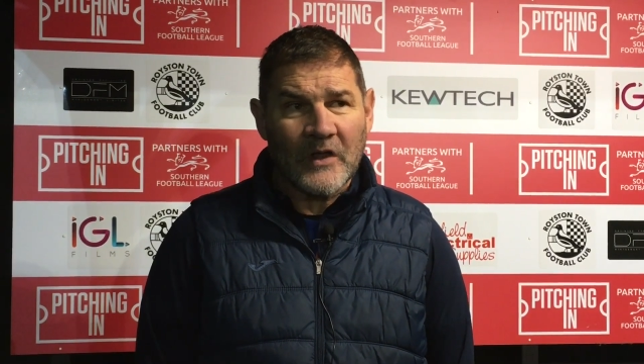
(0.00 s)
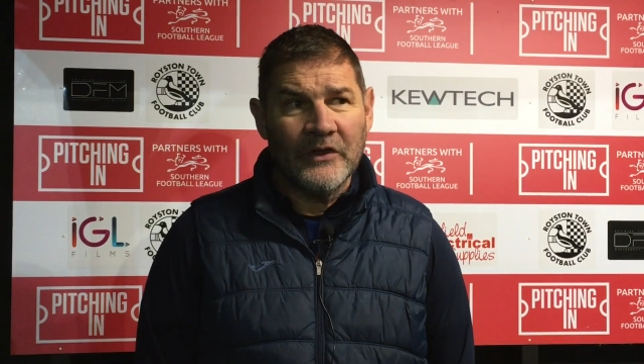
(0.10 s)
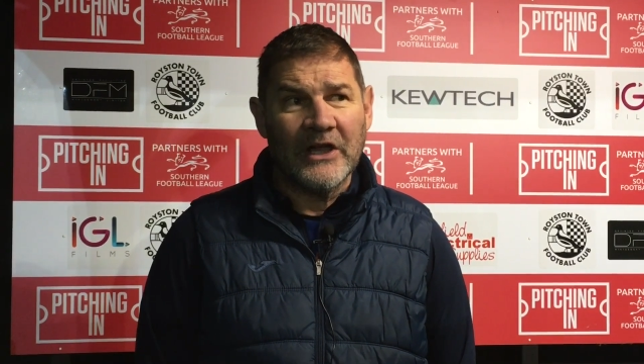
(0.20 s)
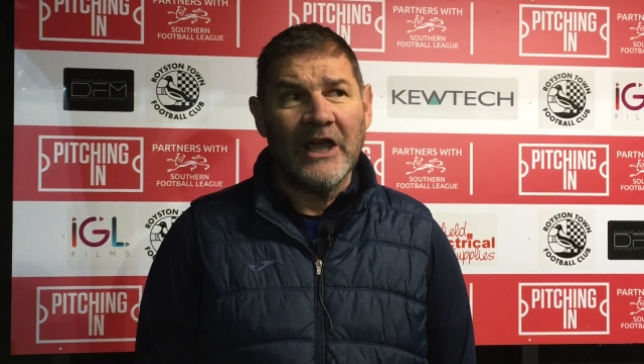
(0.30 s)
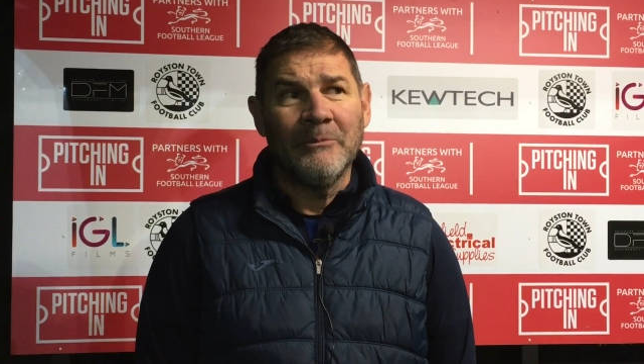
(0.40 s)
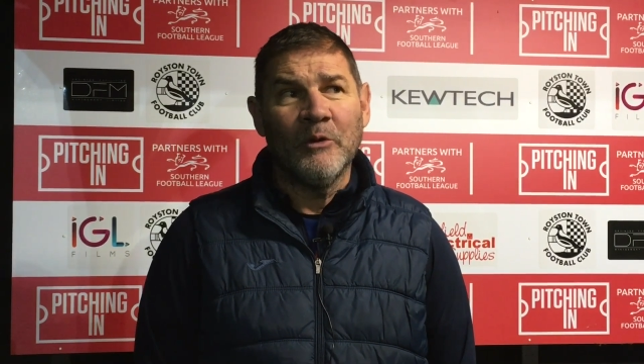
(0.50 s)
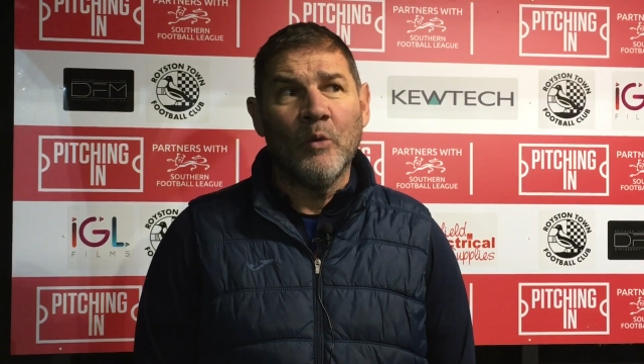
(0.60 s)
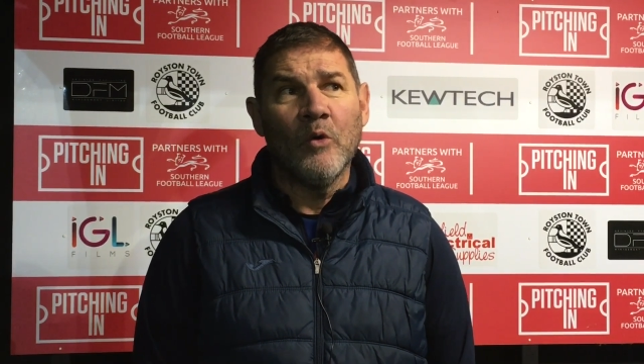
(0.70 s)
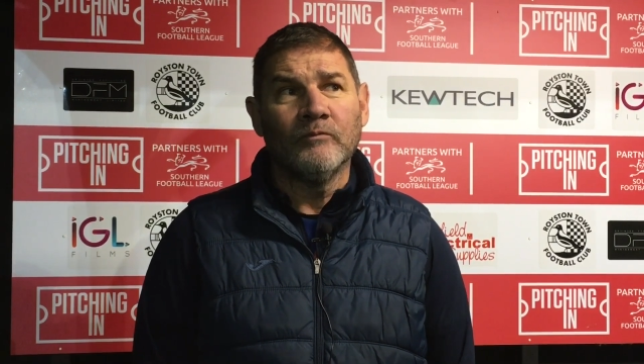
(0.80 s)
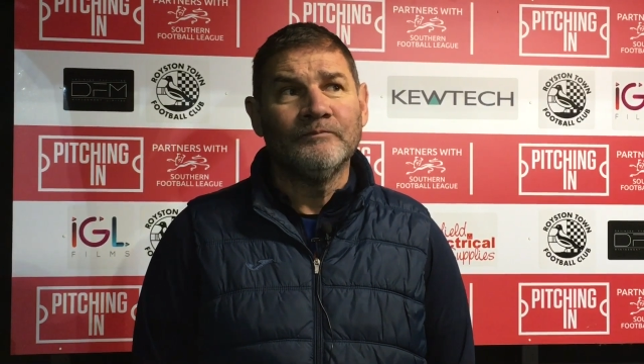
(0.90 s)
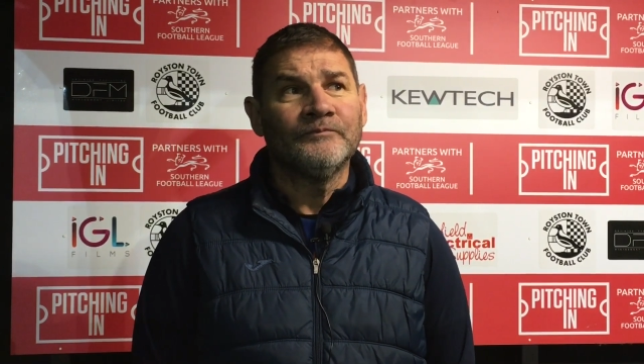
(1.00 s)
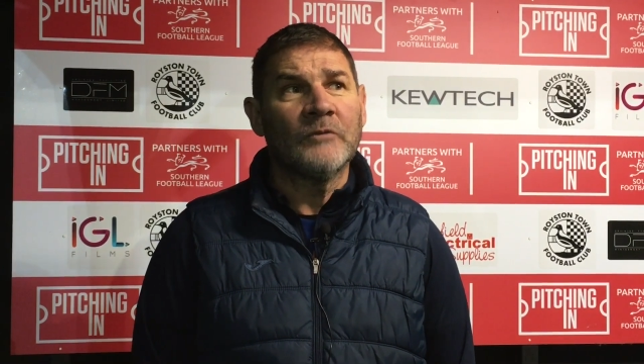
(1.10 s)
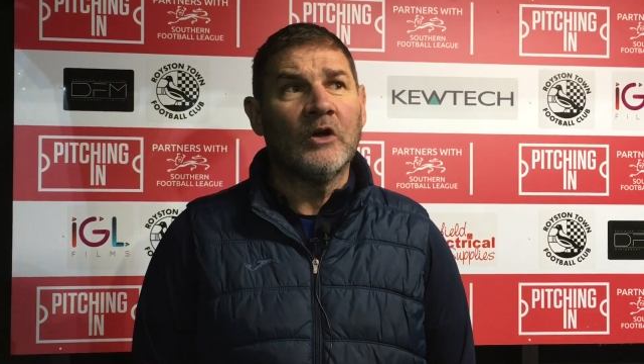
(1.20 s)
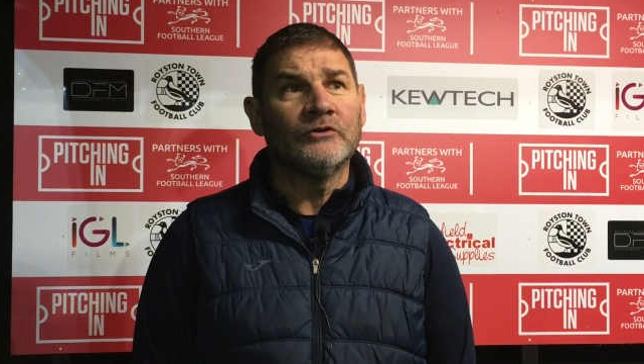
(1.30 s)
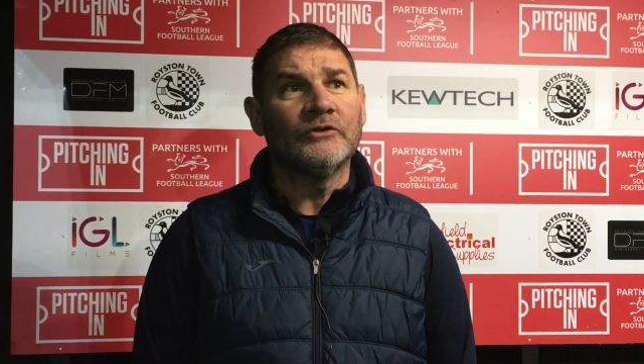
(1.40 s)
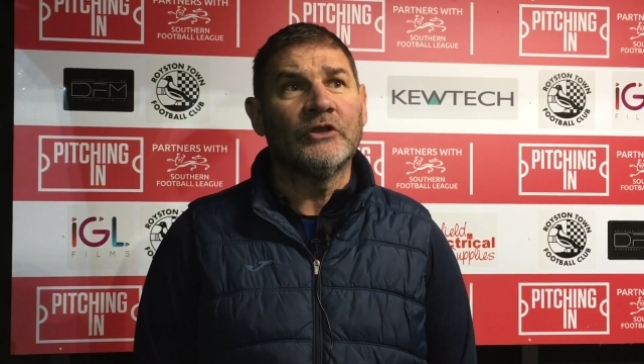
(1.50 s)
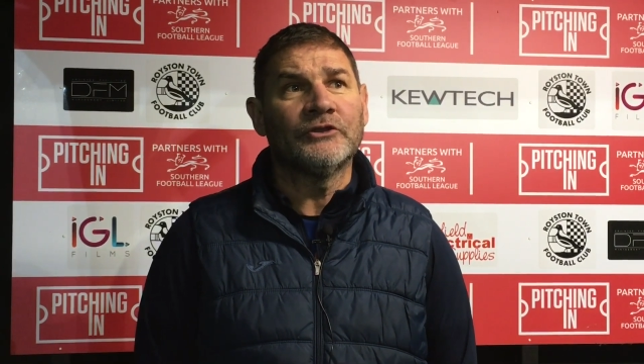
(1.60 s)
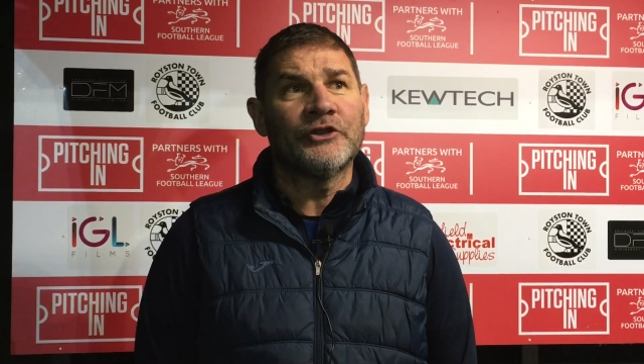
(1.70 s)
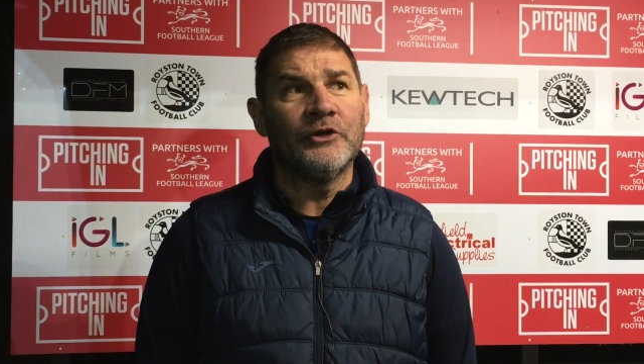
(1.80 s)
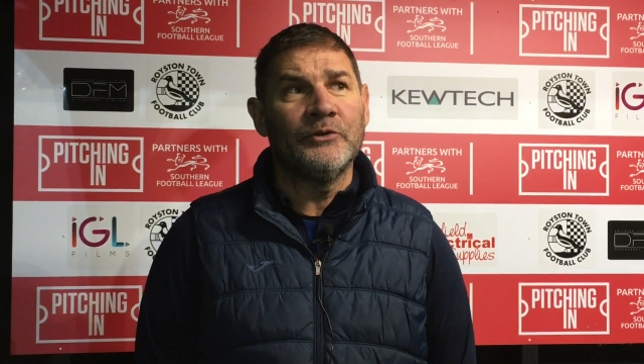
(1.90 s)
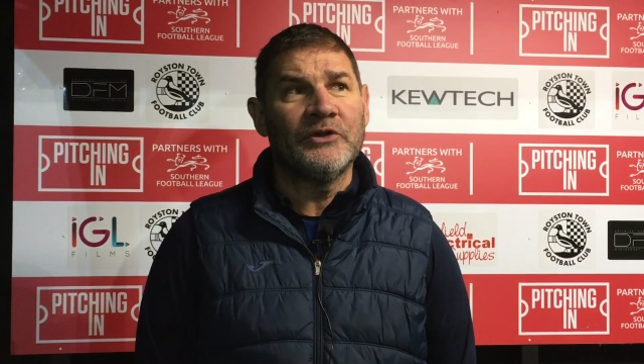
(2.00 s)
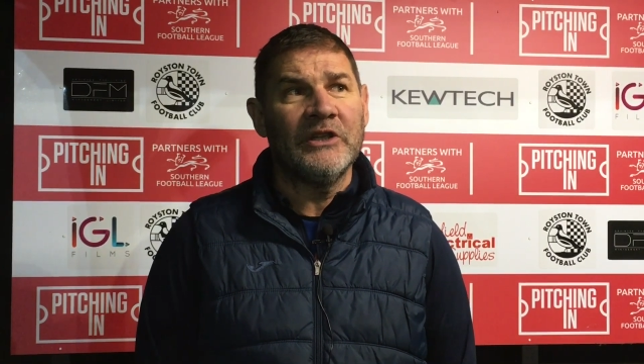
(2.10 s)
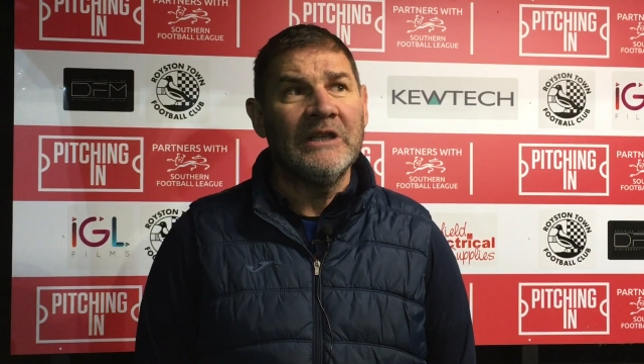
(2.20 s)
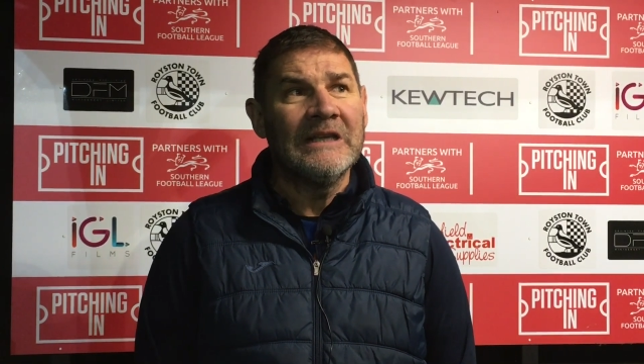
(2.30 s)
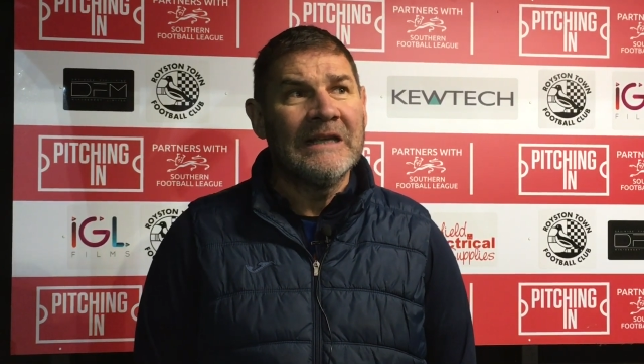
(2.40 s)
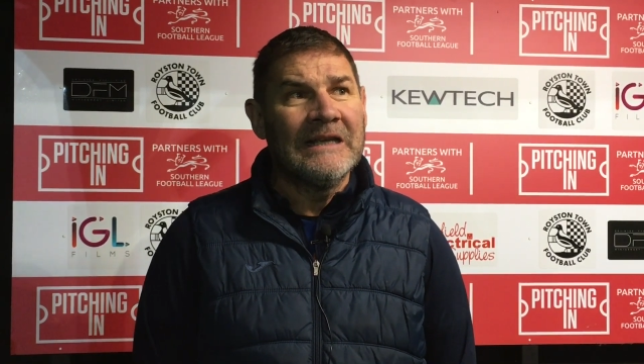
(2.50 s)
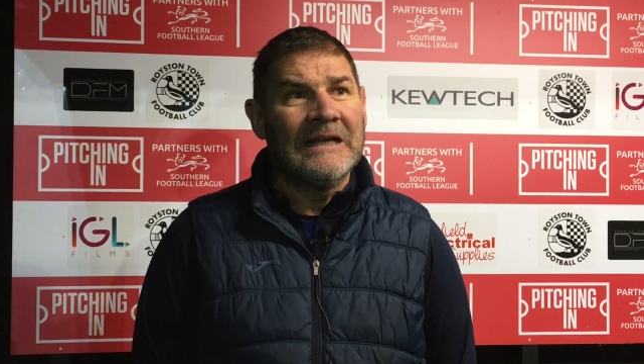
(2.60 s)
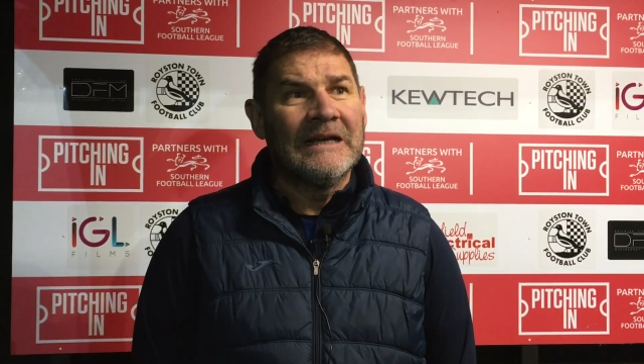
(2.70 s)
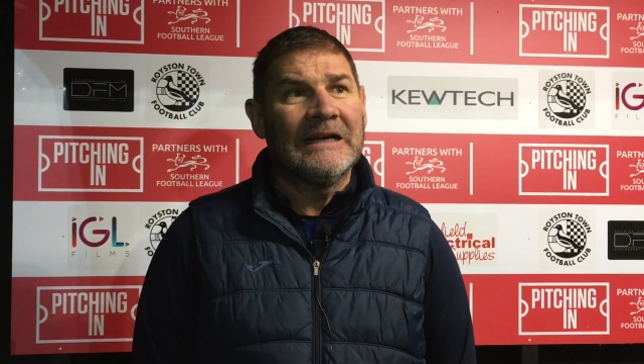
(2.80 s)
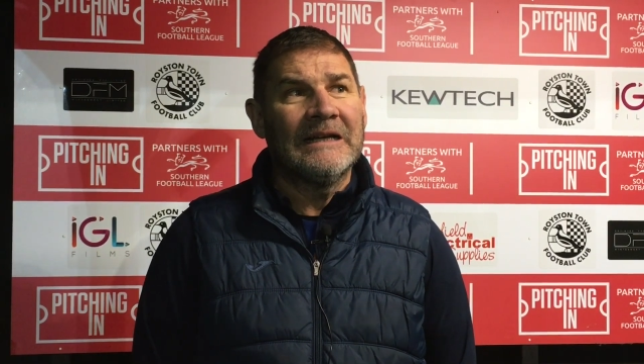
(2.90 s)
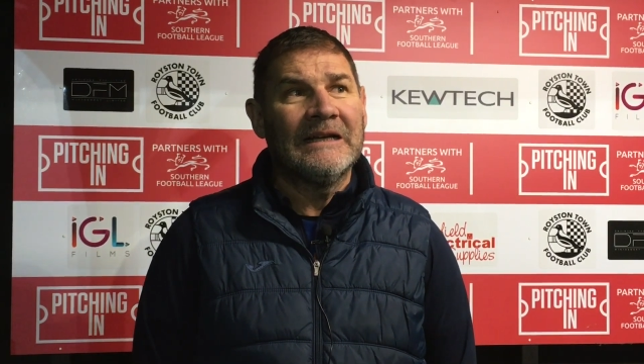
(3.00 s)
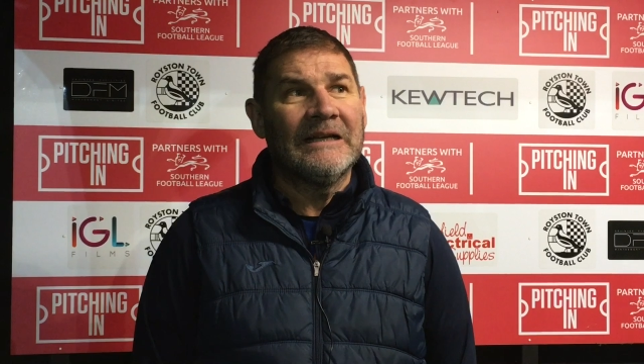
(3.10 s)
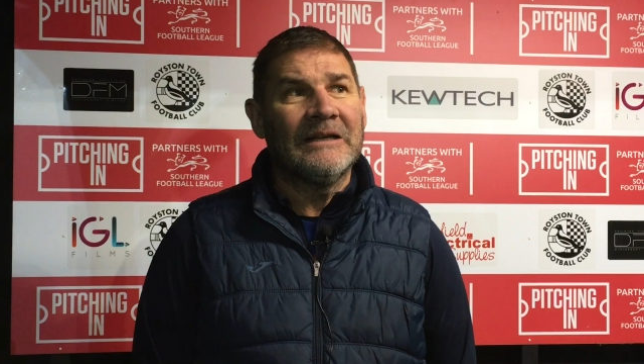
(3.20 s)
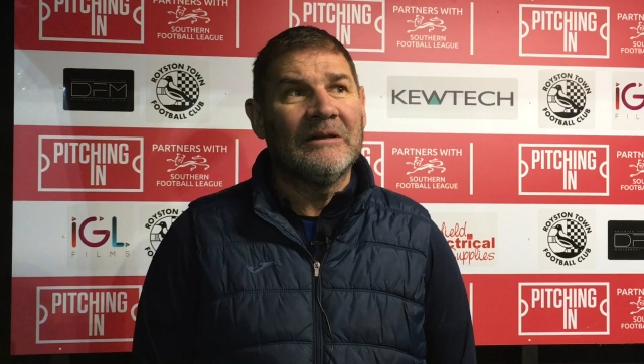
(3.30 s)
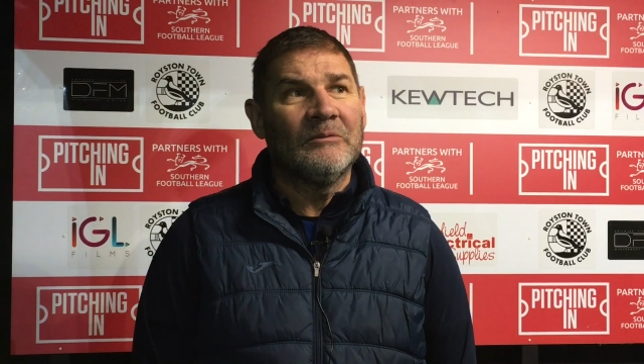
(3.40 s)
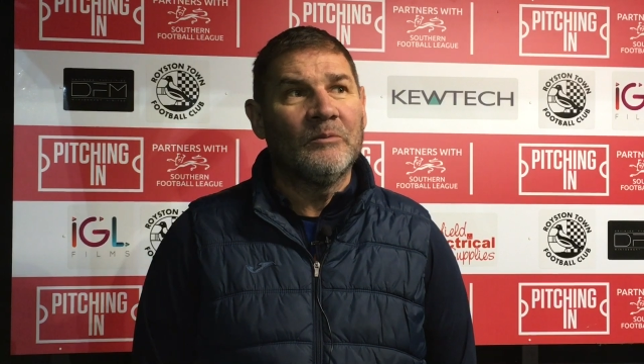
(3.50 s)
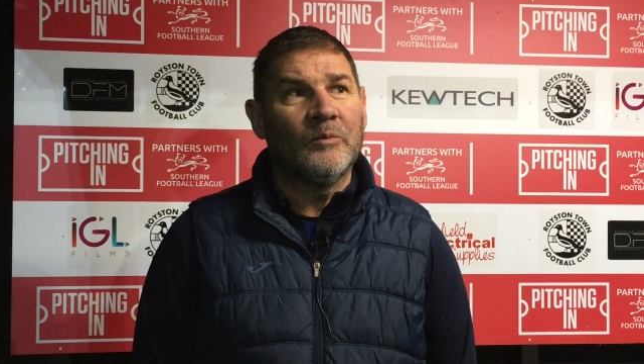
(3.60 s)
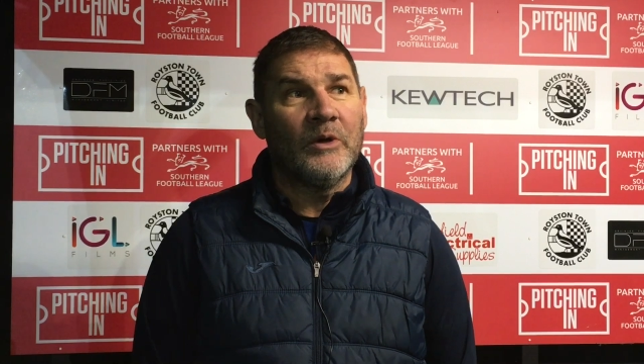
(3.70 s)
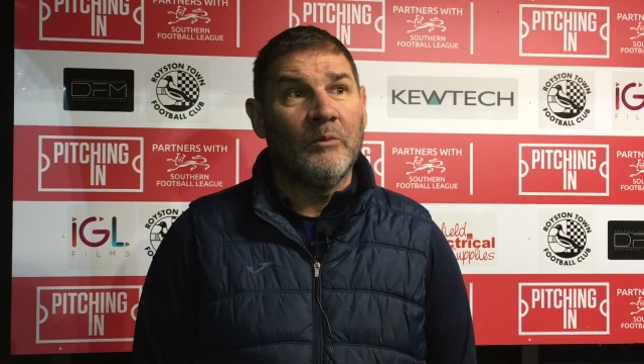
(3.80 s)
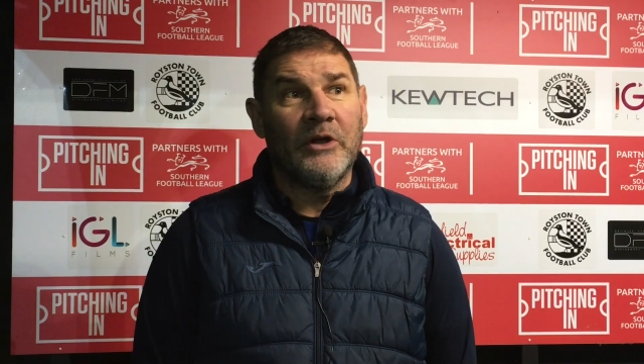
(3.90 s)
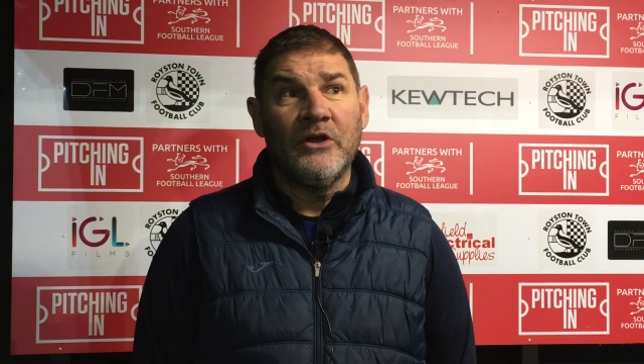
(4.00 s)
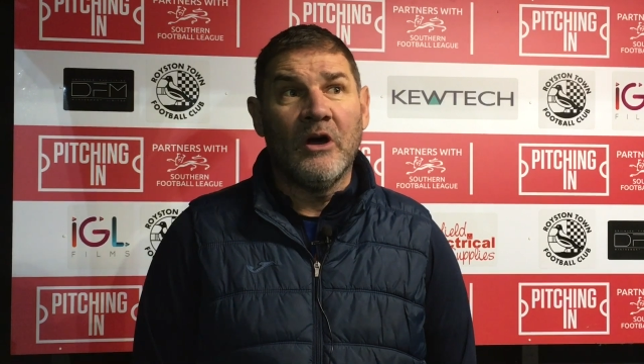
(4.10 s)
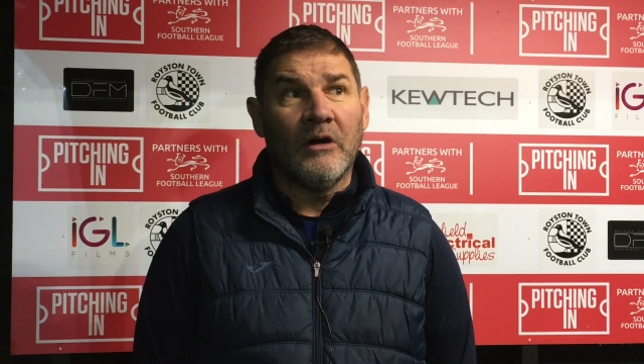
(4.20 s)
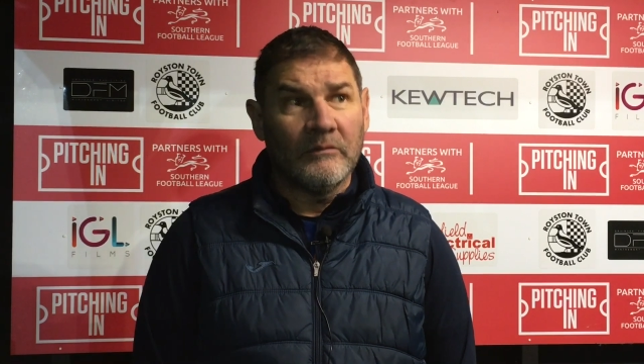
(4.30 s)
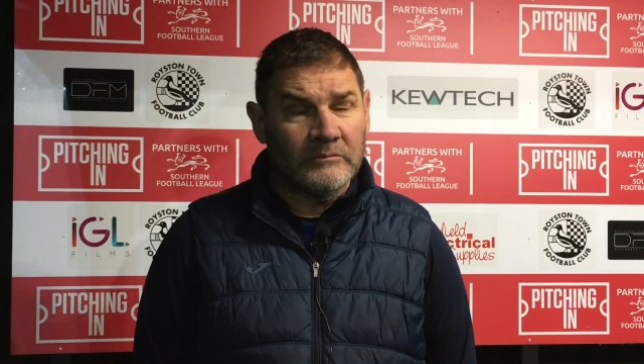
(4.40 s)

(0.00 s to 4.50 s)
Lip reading: the game at Walton on Tuesday. We're not